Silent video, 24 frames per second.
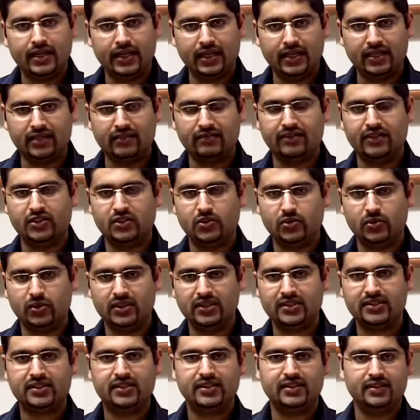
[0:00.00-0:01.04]

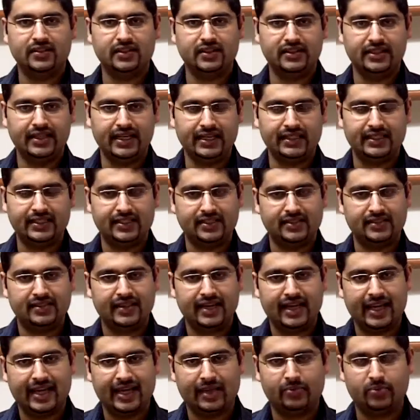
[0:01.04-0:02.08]
individuals, the date is
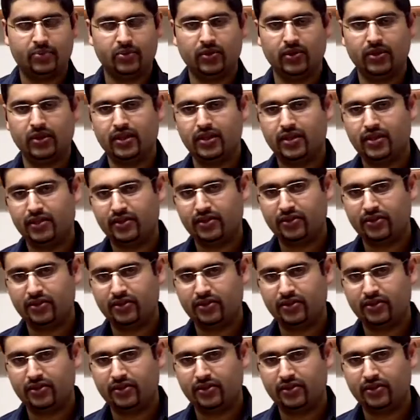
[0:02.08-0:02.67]
April